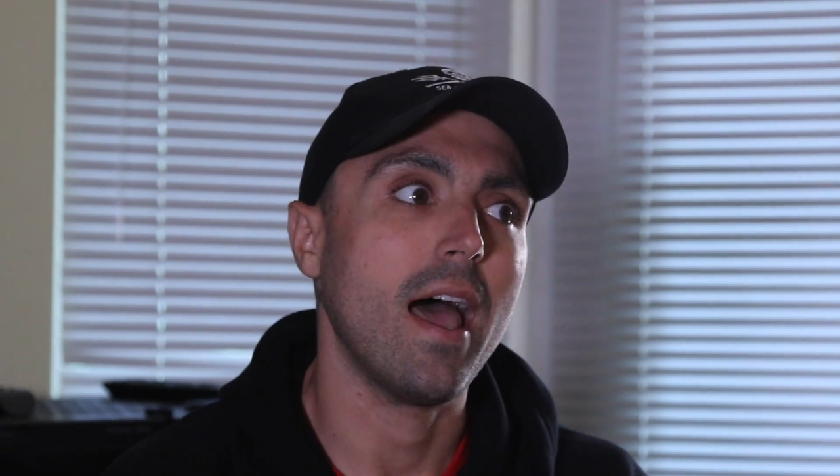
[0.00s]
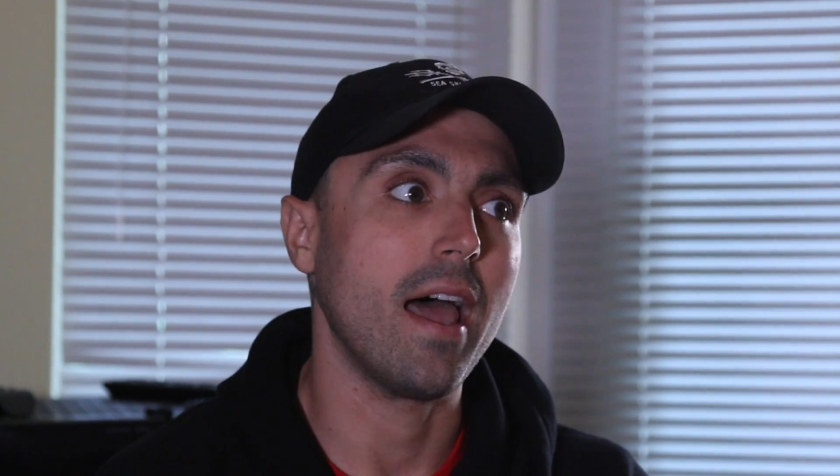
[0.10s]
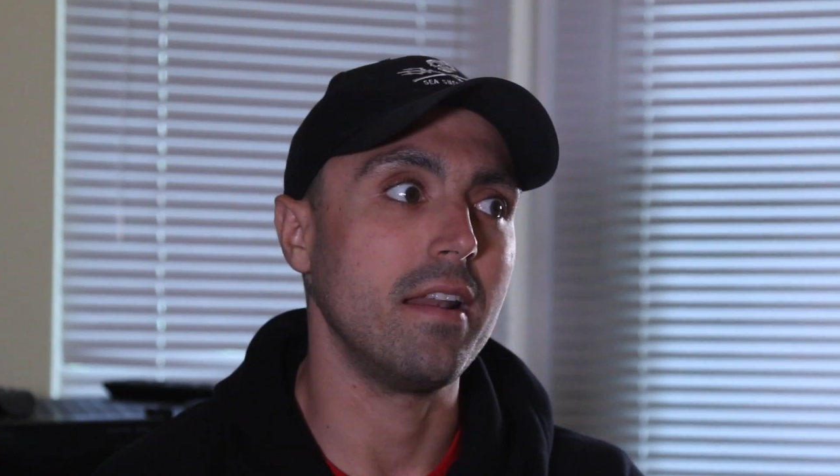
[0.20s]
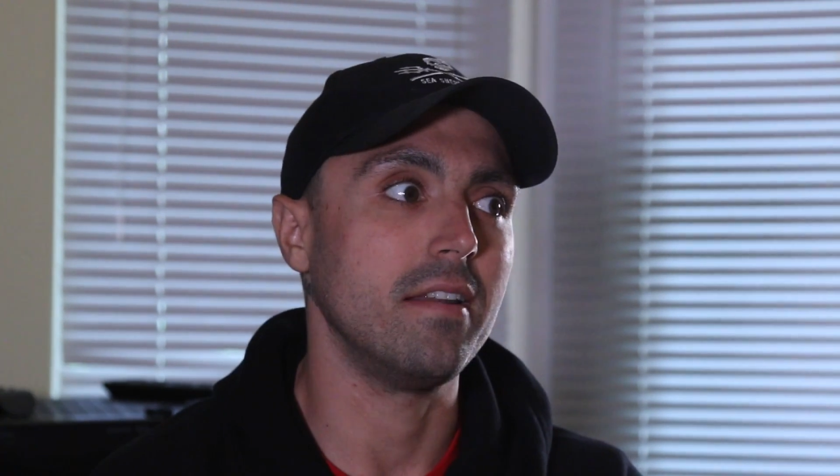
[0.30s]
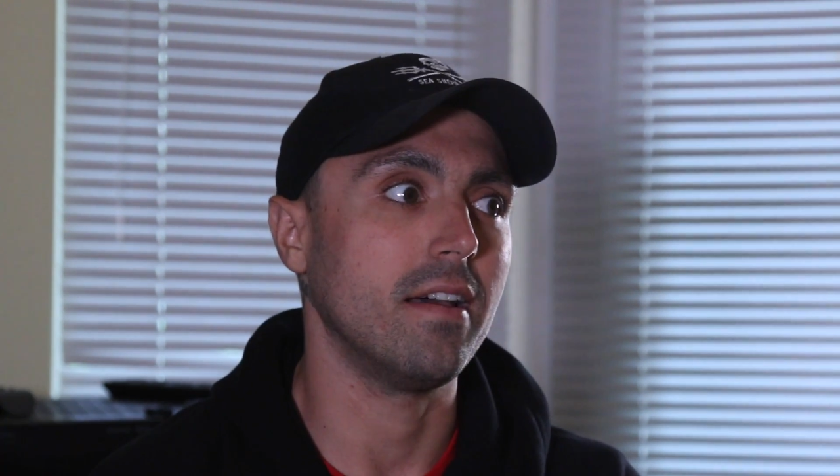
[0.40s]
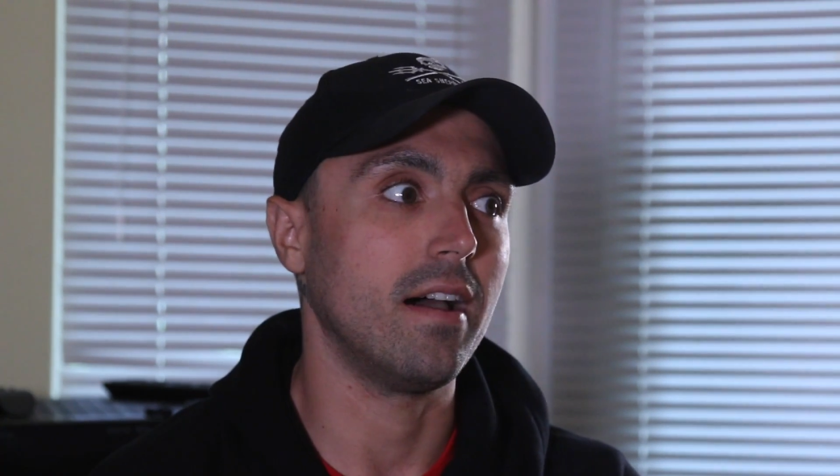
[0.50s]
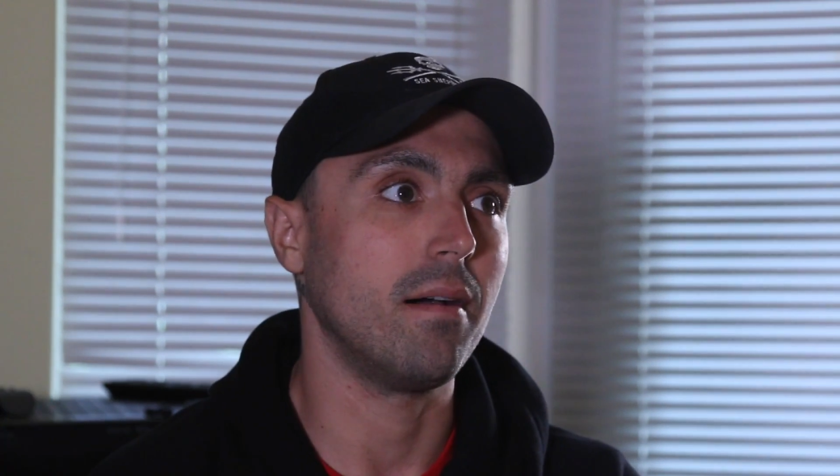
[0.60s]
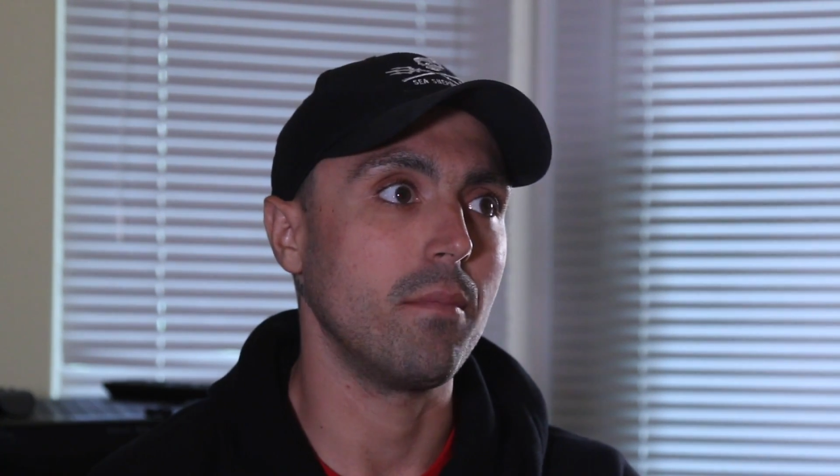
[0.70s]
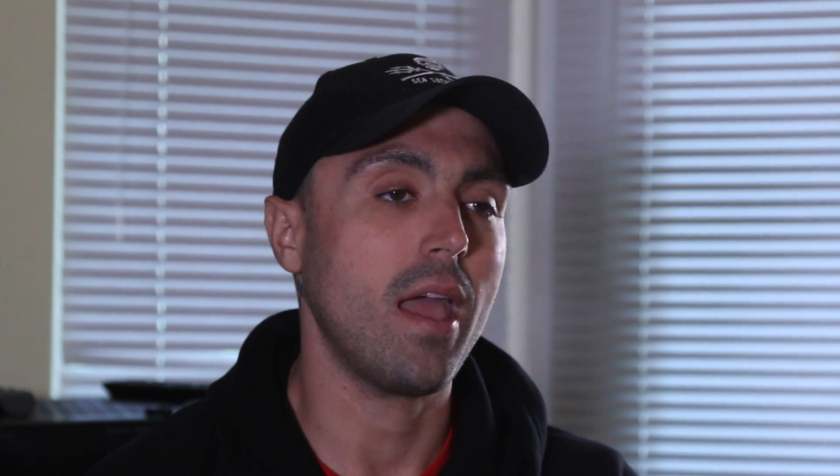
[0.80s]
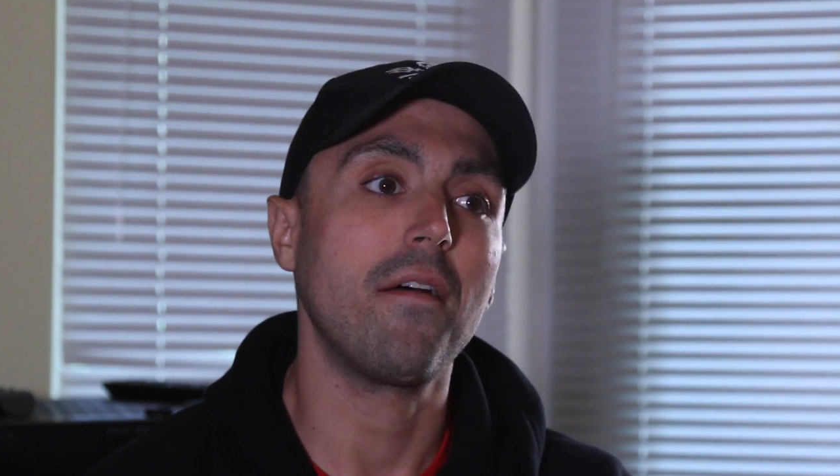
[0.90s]
And
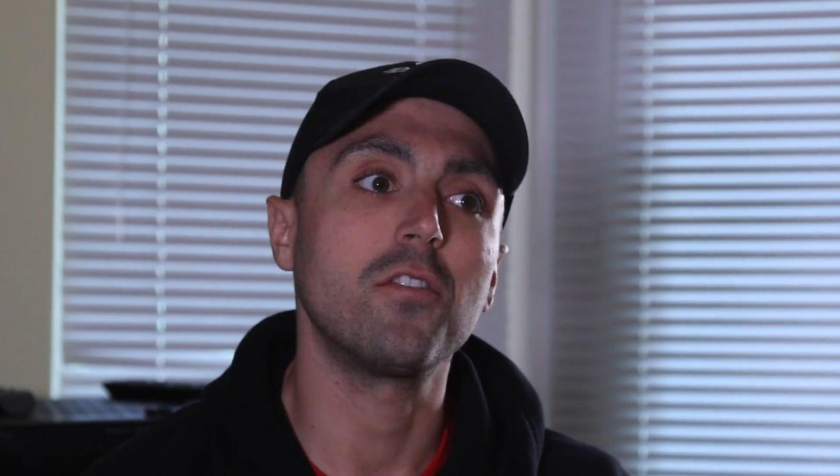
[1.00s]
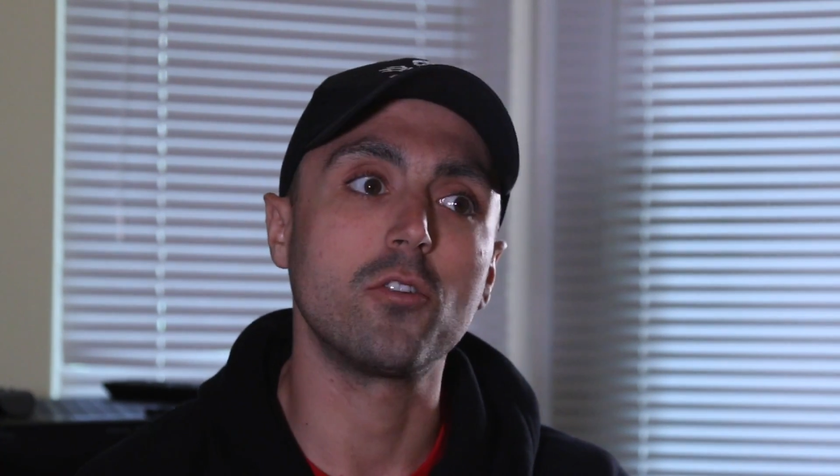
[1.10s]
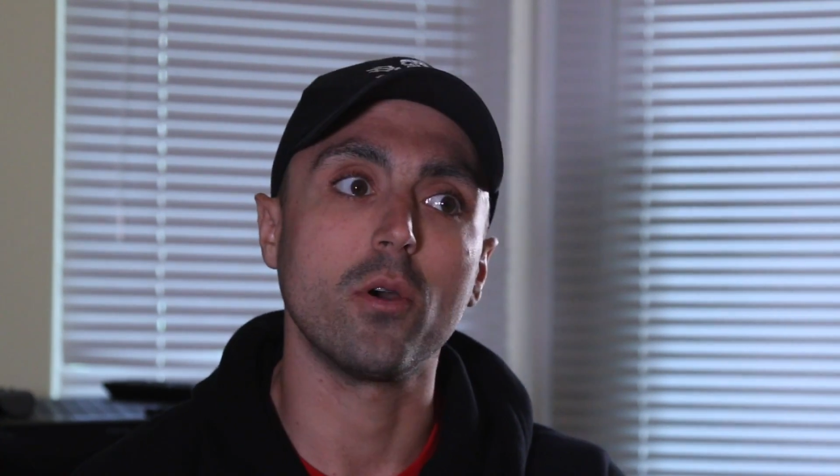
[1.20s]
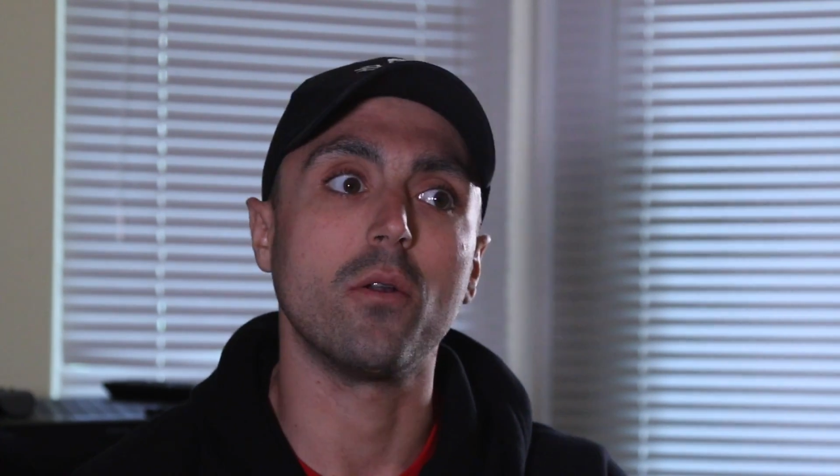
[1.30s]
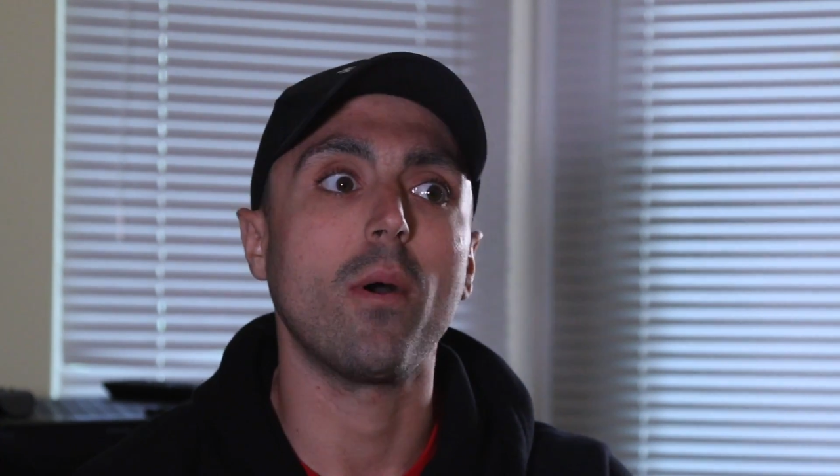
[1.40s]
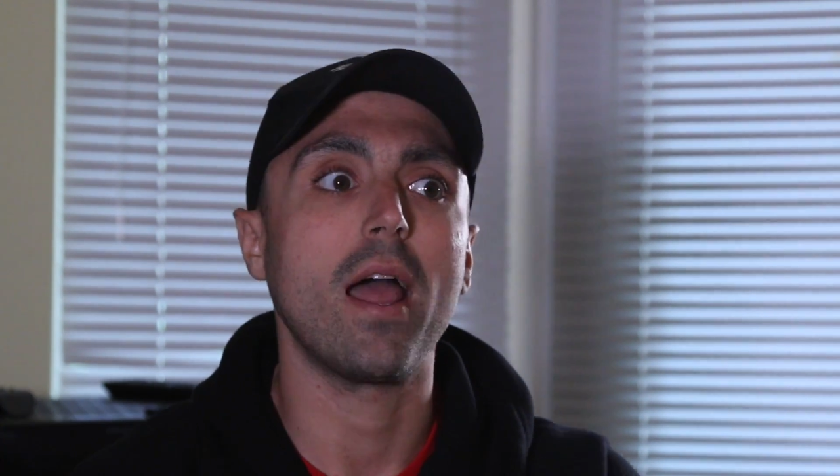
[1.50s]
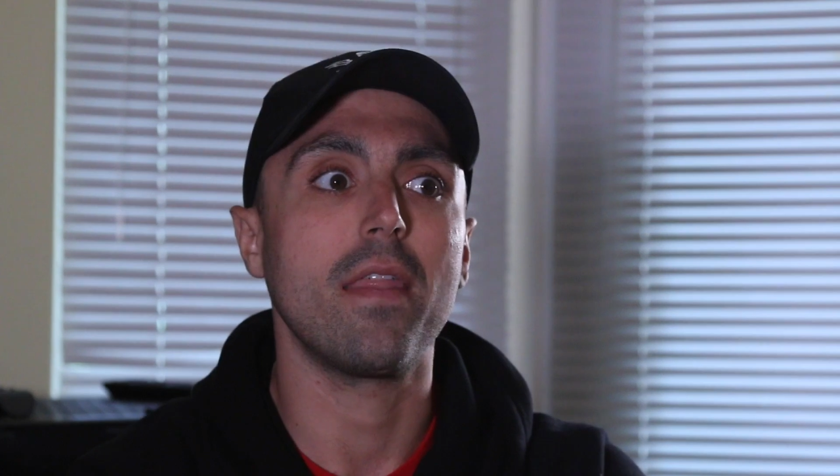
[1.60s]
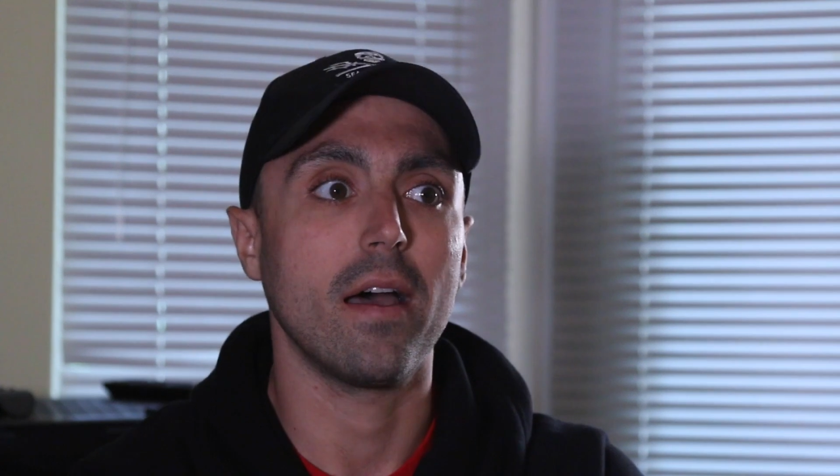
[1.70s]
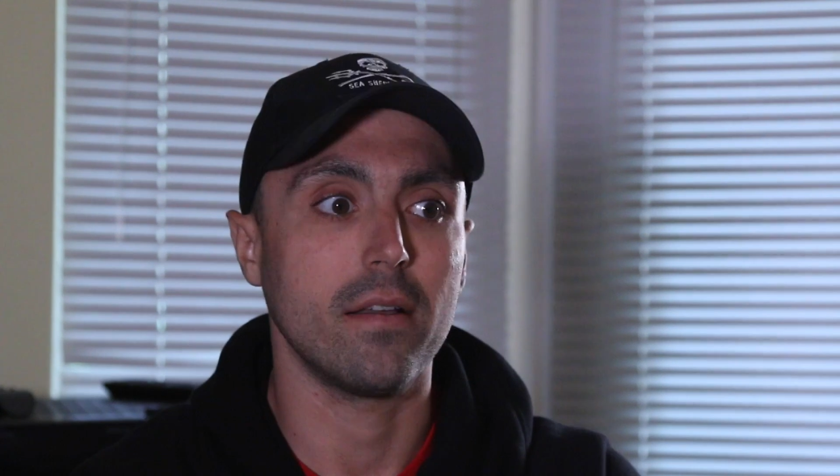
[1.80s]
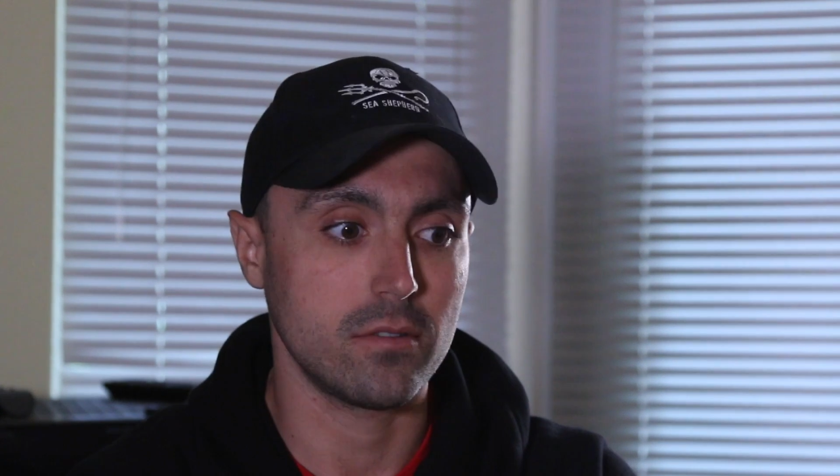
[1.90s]
you have to do it in a
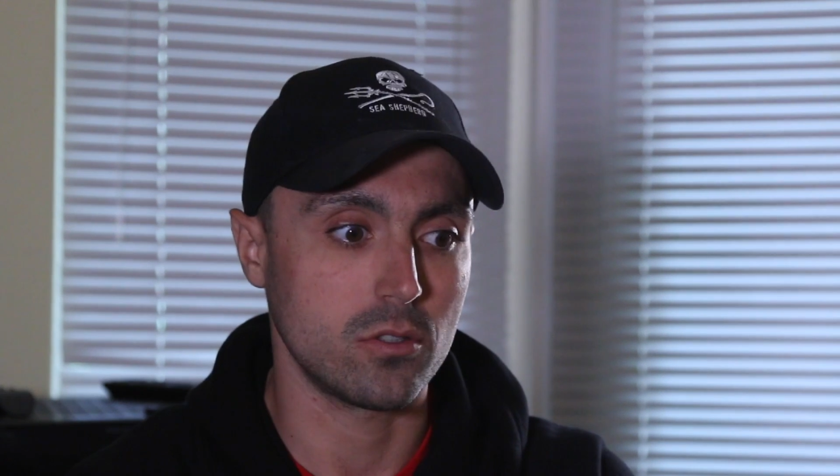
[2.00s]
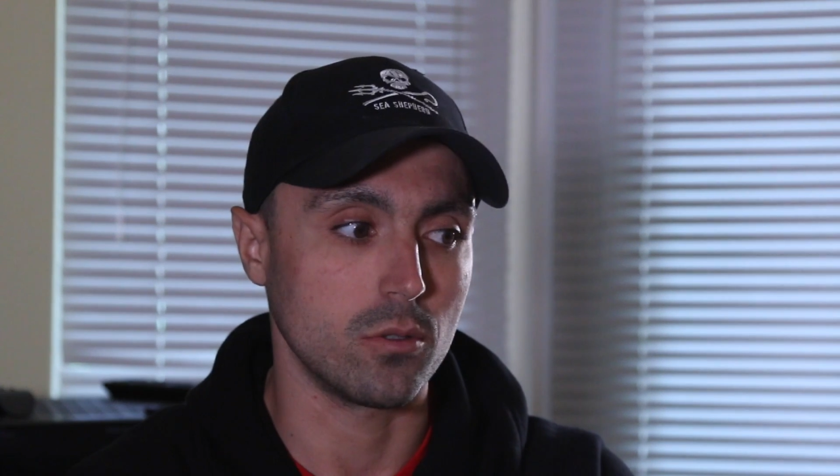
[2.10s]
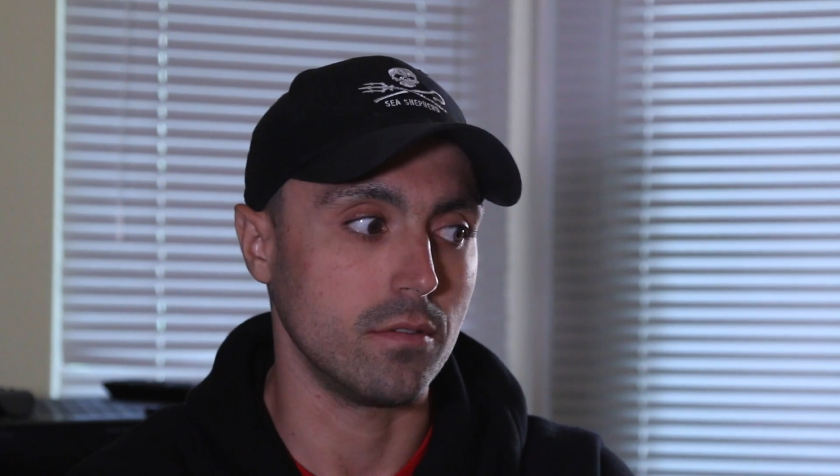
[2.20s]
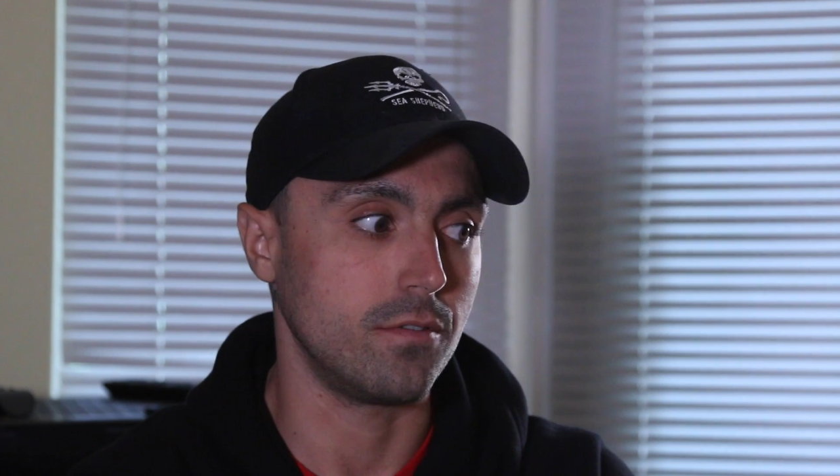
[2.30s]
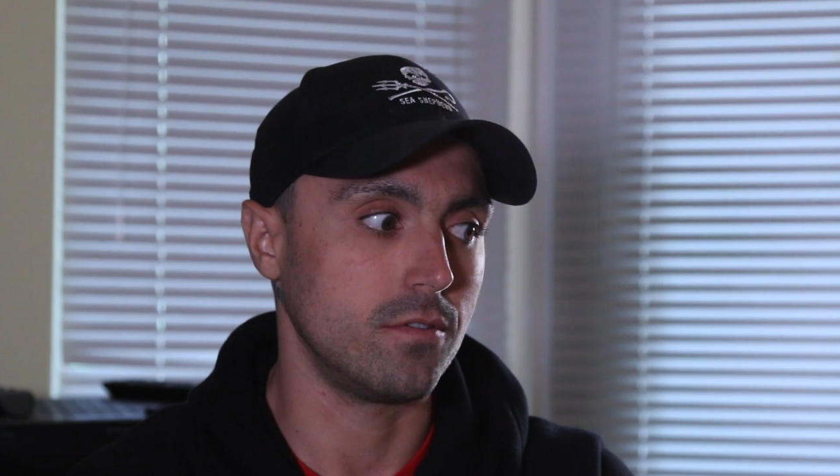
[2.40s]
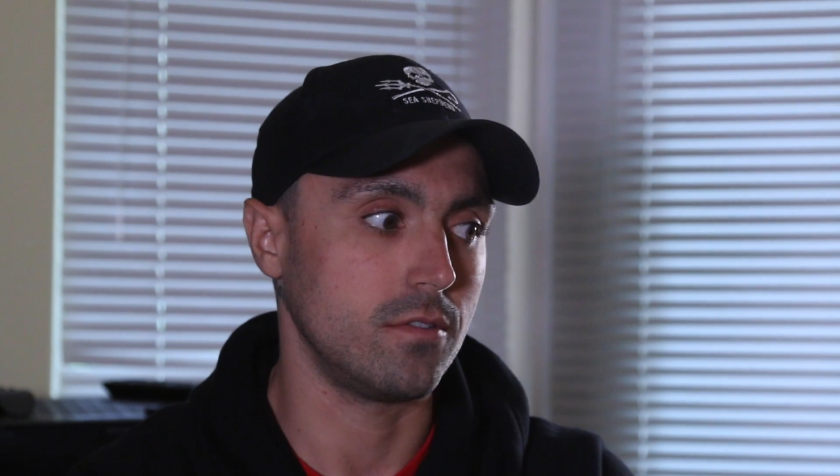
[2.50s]
way that sort of,